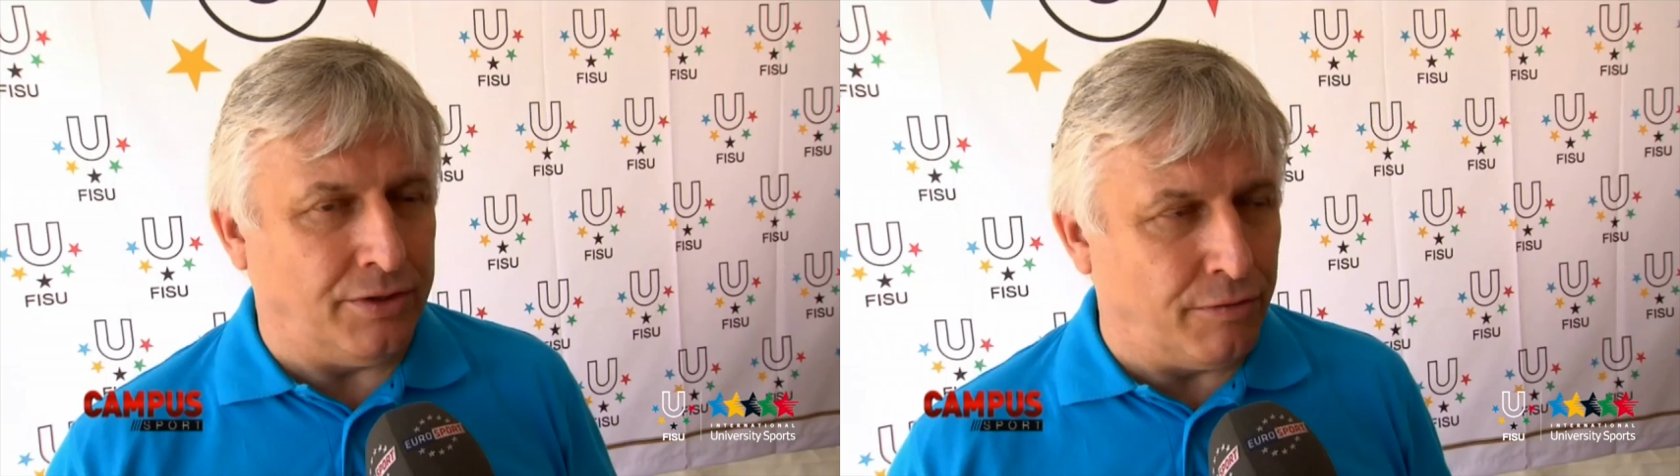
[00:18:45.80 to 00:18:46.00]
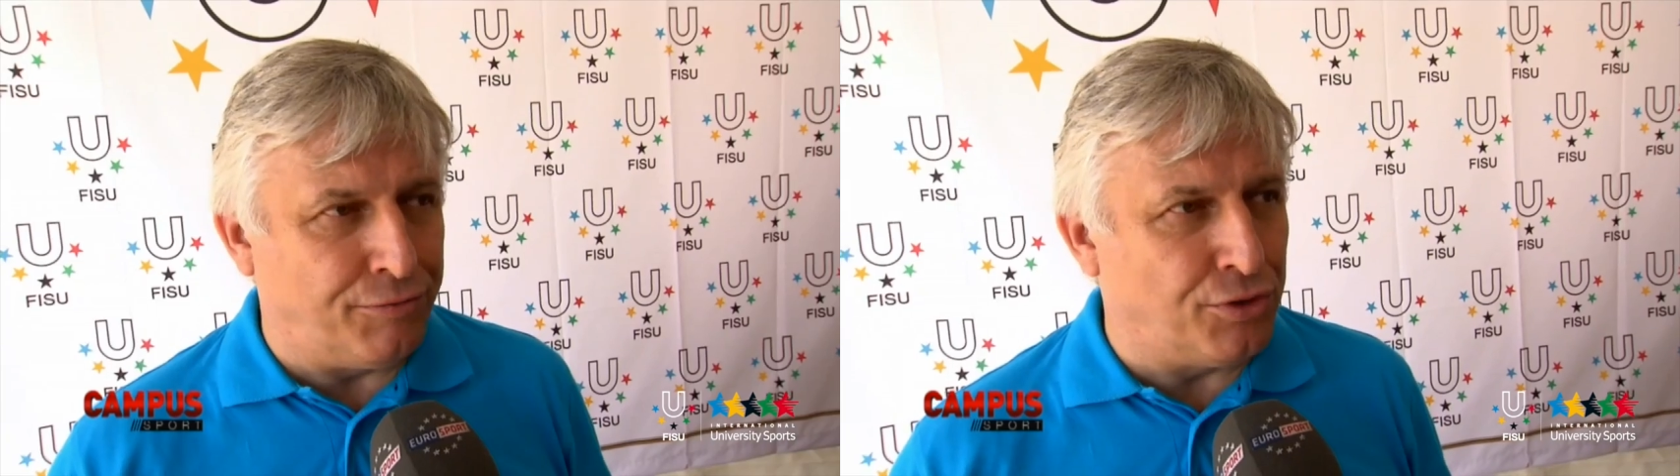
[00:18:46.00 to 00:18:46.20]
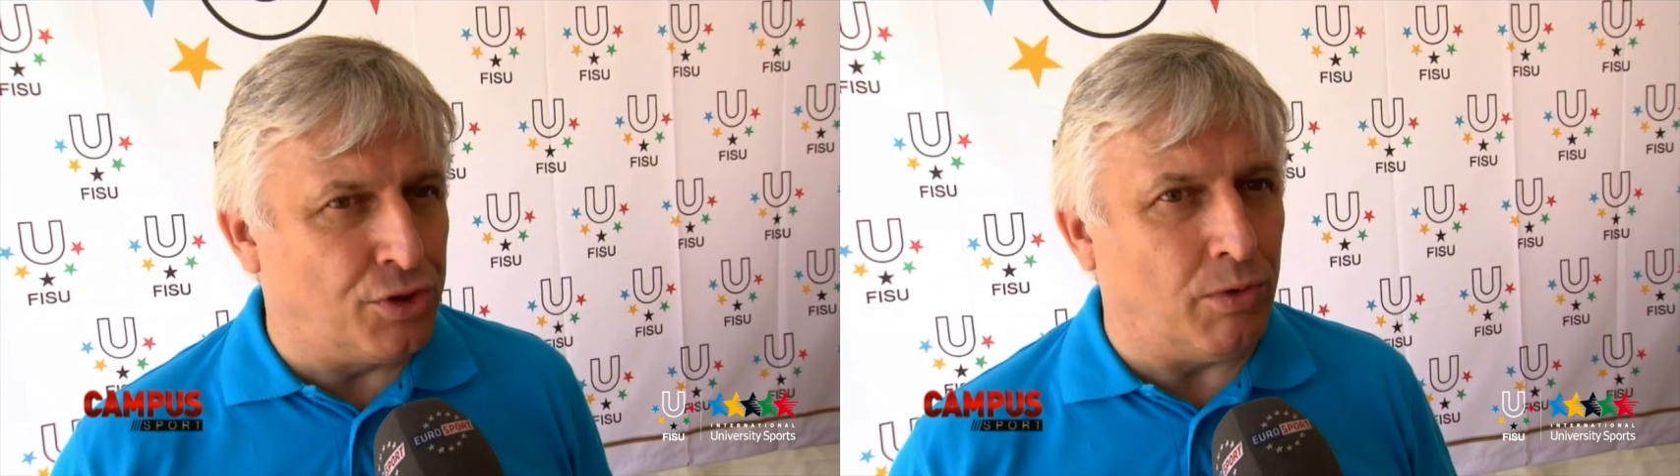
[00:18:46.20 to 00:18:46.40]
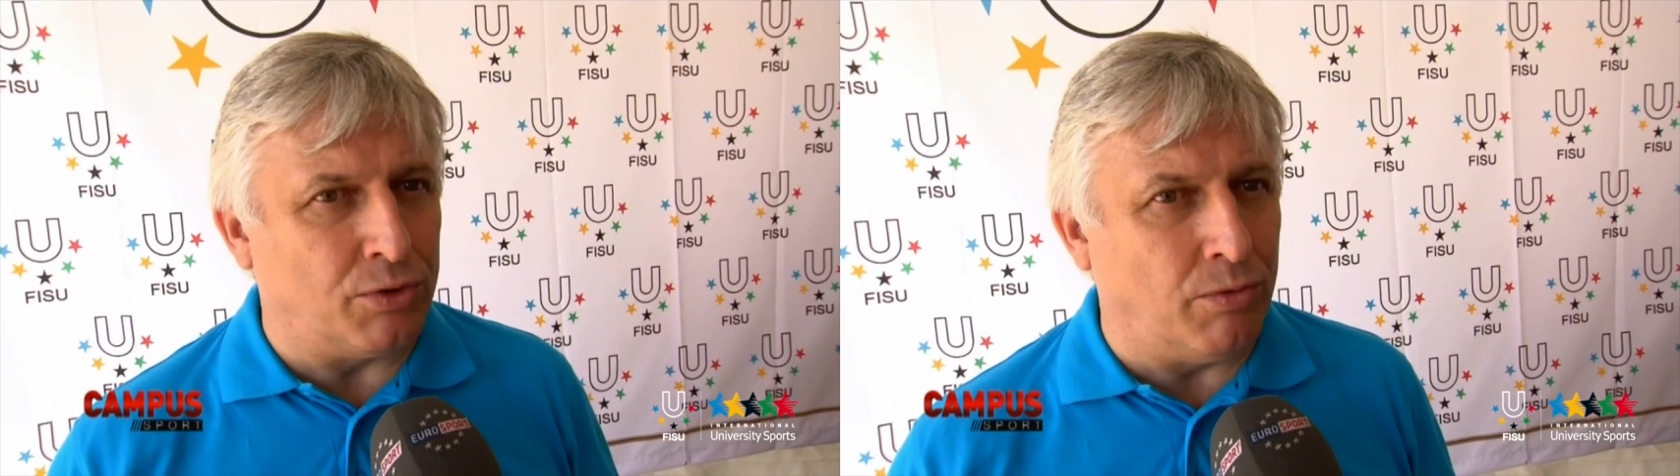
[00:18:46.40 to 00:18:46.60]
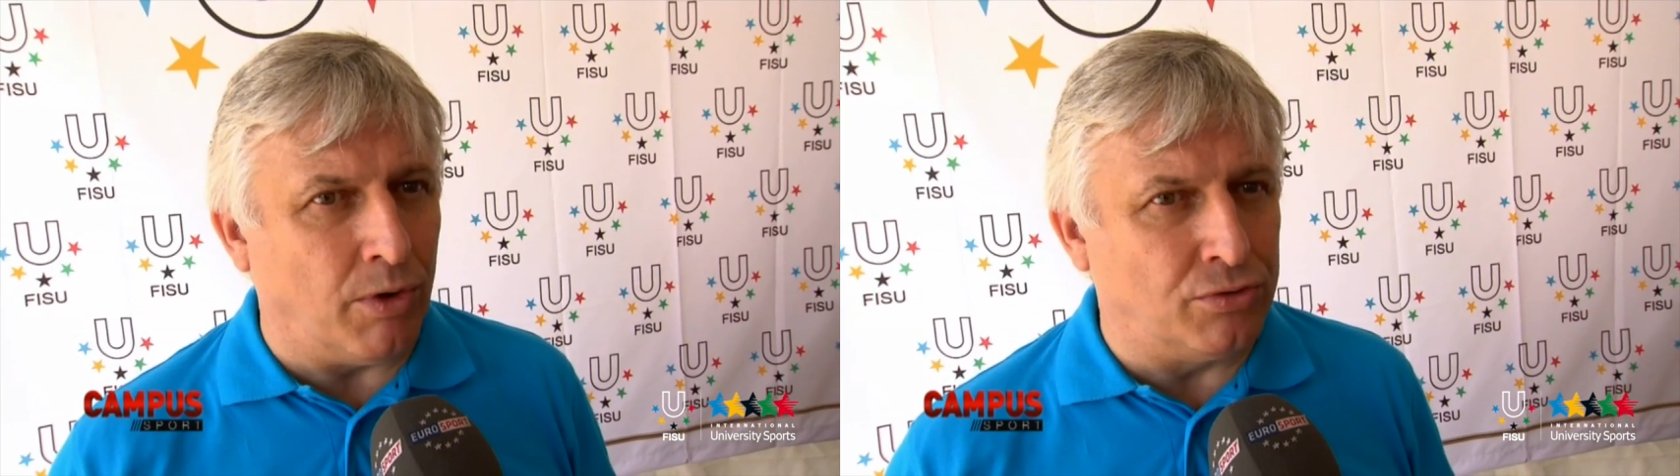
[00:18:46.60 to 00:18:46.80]
In the future,
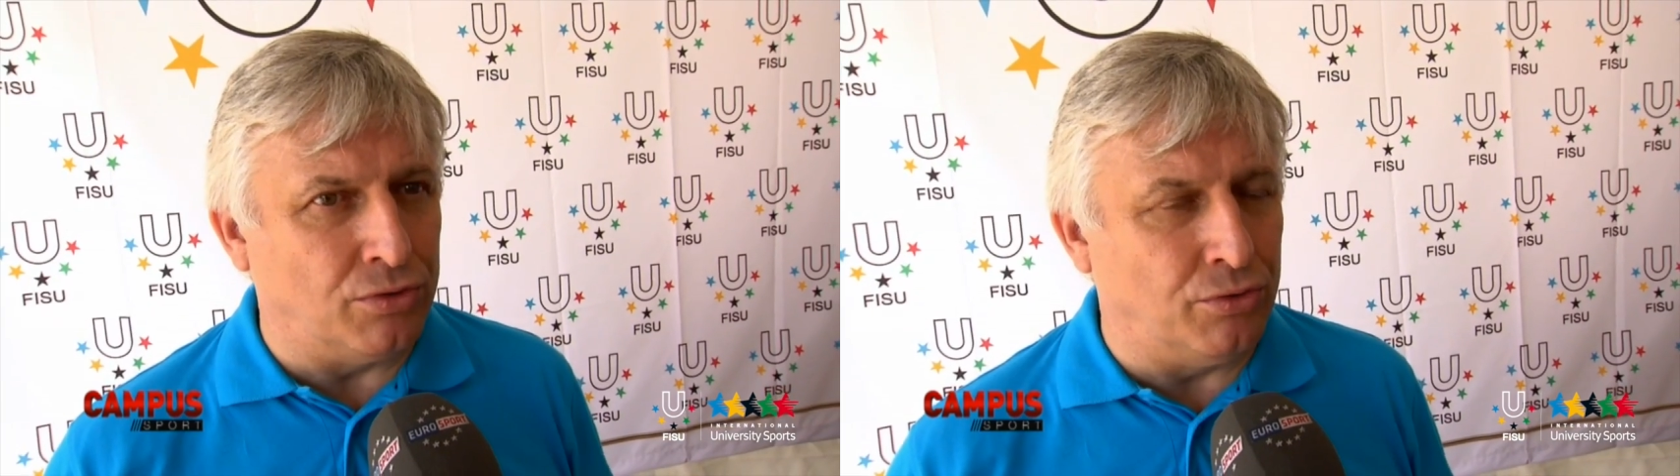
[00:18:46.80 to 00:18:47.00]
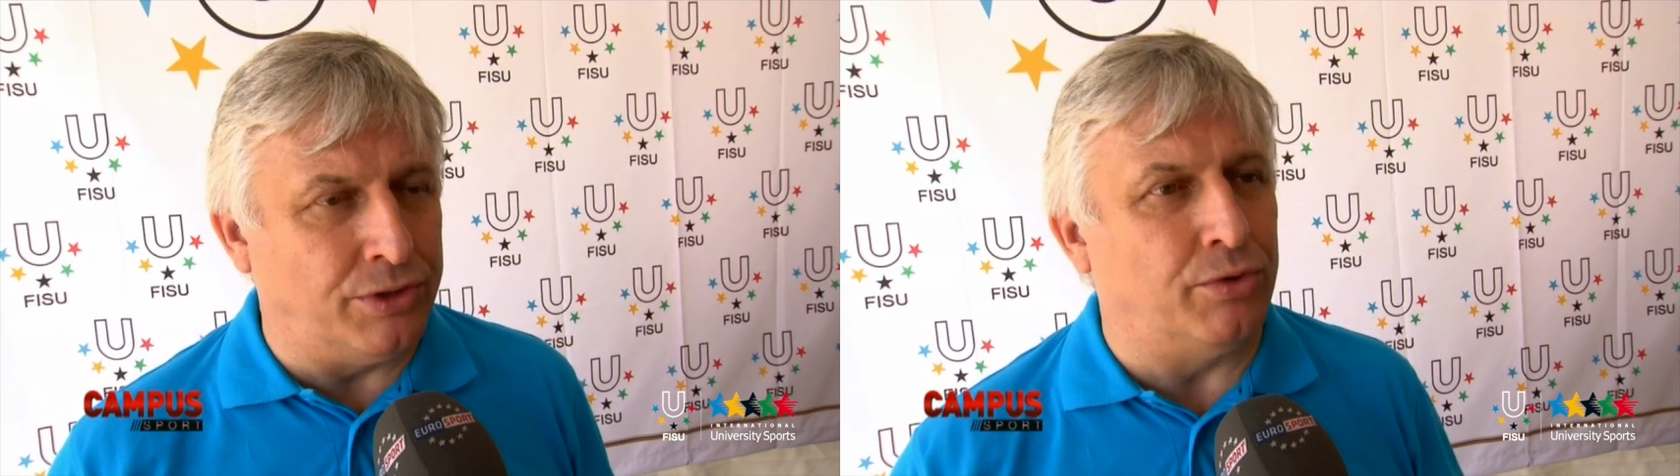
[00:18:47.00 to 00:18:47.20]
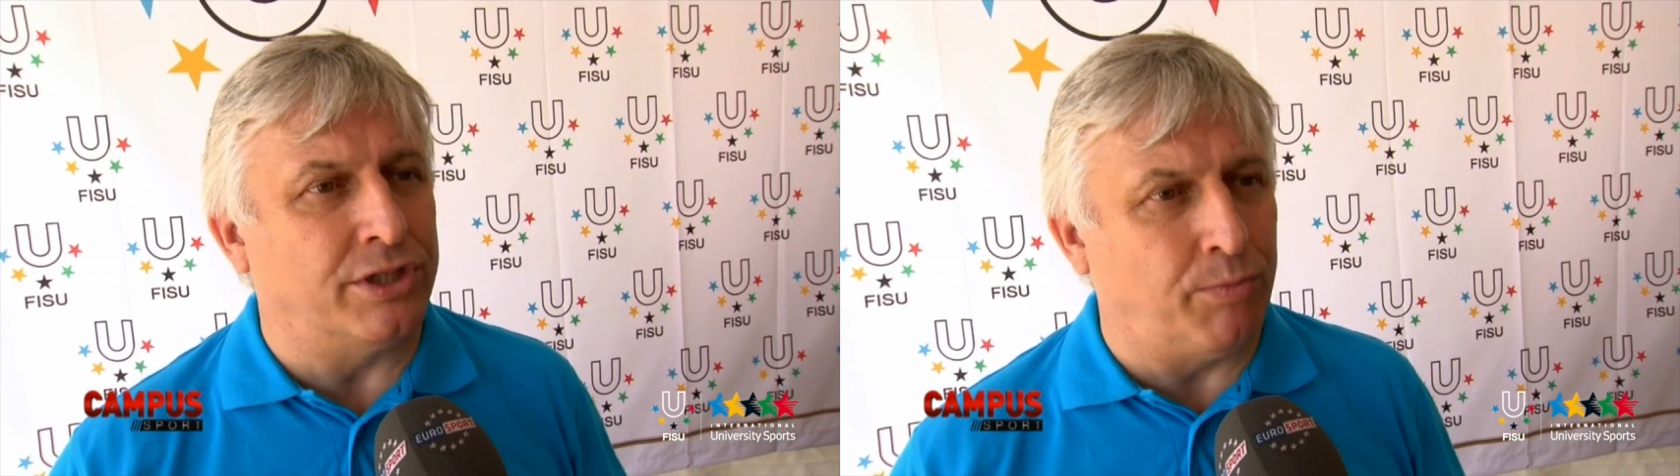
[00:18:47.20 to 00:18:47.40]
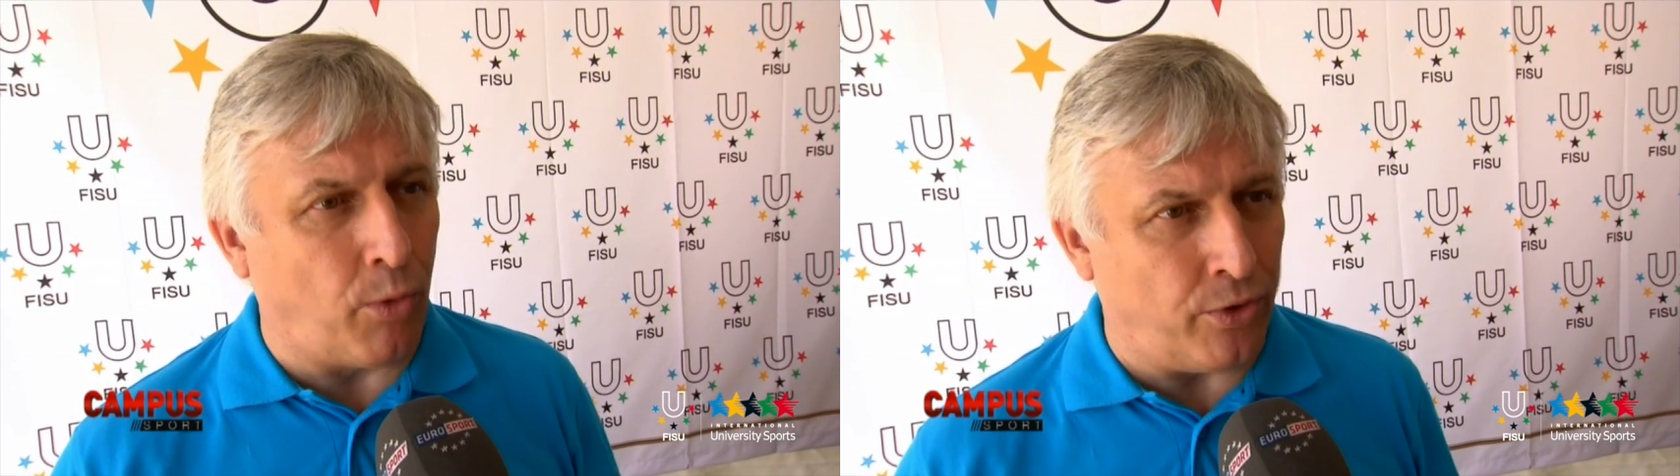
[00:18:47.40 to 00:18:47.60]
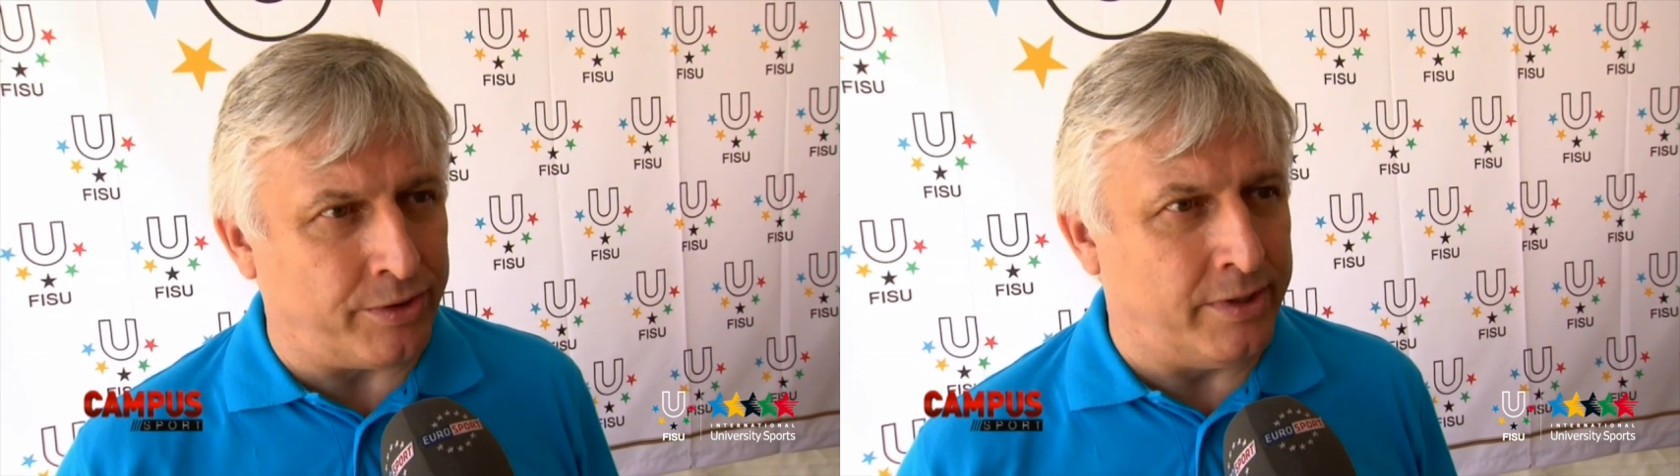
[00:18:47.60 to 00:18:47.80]
what we want to do is to
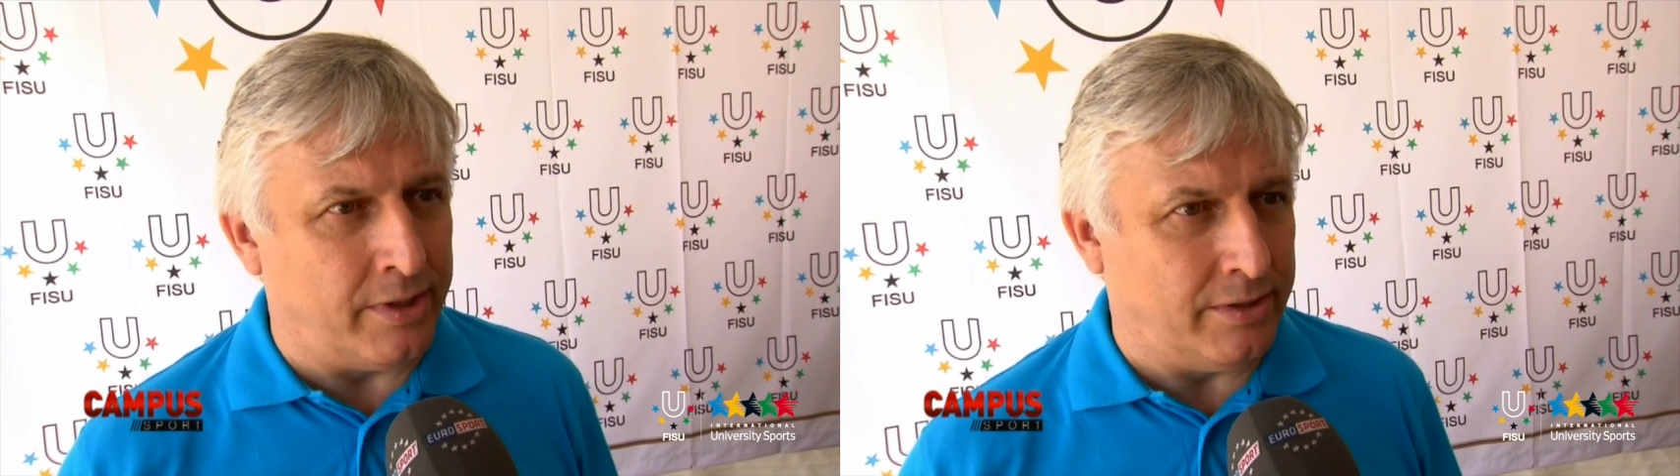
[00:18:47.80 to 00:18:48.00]
export